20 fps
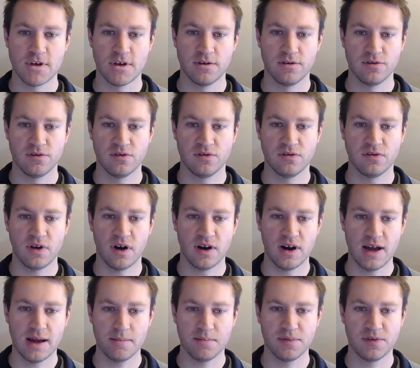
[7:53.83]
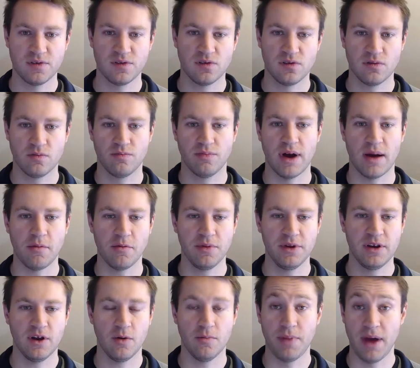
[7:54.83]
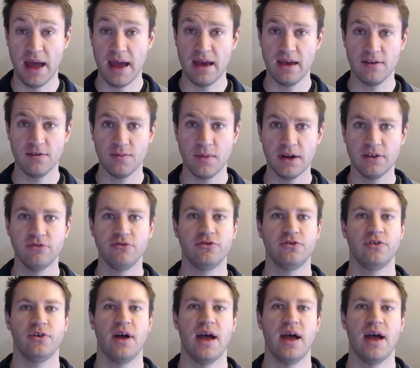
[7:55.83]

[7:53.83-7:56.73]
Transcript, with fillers: startups probably don't pay as much